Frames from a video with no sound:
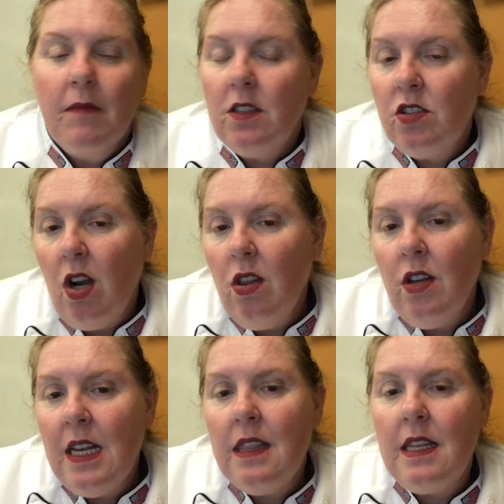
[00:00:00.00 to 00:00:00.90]
Start
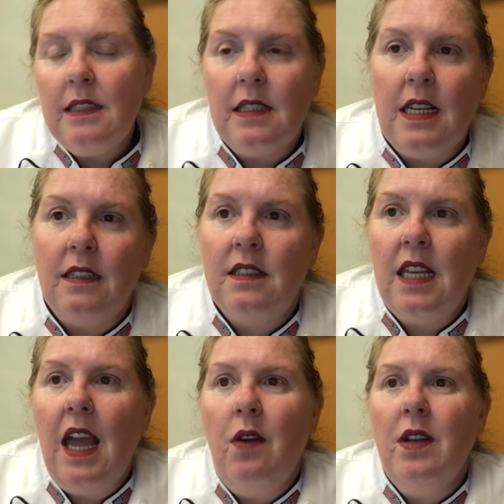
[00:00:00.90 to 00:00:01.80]
looking at these things,
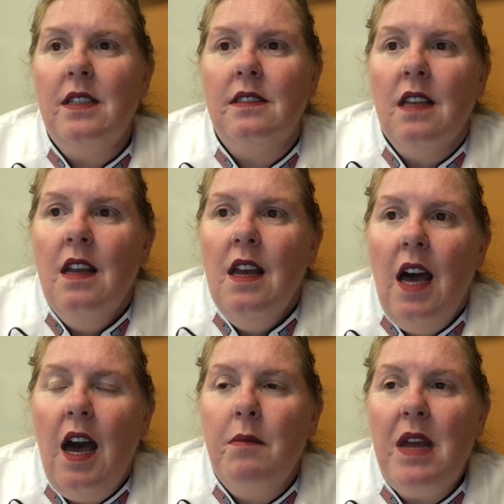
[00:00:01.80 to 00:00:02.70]
see how it is.
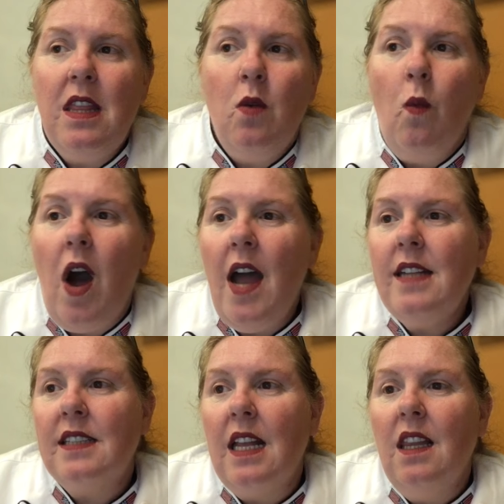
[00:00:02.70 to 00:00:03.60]
And then
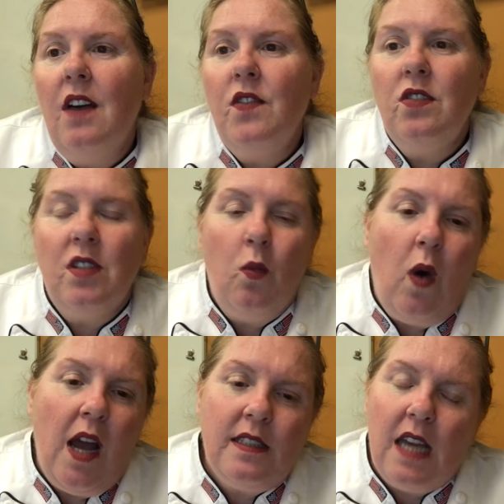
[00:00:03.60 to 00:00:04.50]
wines, I love using
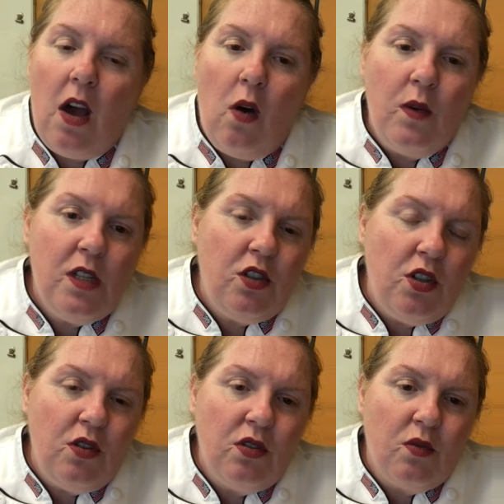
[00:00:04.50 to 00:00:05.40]
wines. I always
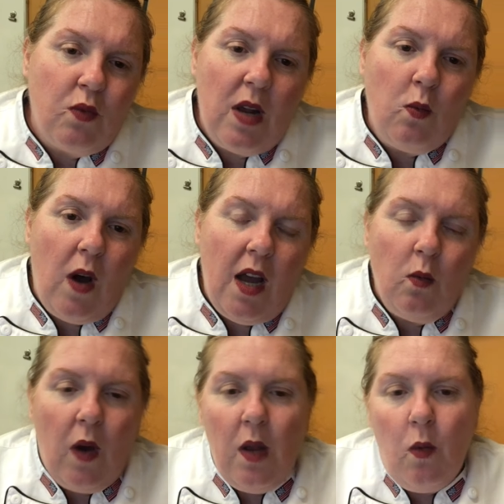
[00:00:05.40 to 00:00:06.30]
use red
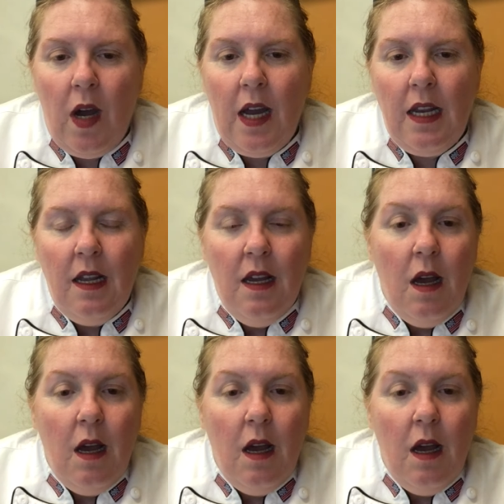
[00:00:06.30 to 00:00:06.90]
wine, white wine.